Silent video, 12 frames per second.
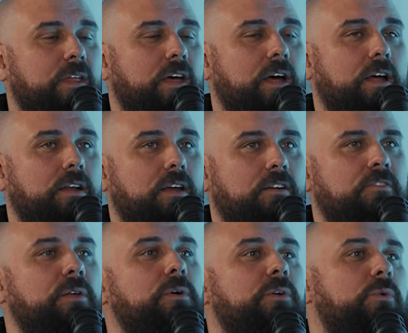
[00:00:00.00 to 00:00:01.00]
And I
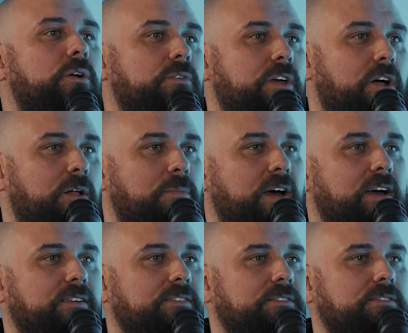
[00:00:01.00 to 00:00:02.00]
really wanted to work with the All
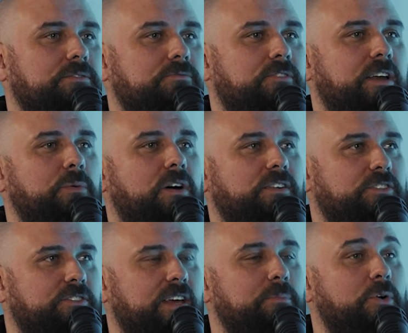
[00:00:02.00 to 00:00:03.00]
Blacks. Really wanted
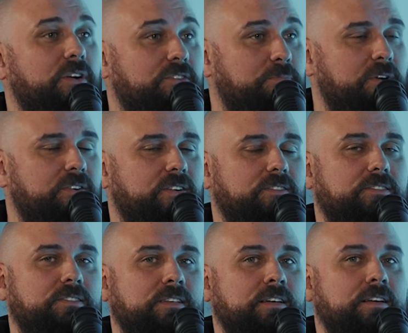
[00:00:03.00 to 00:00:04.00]
just to get more experience.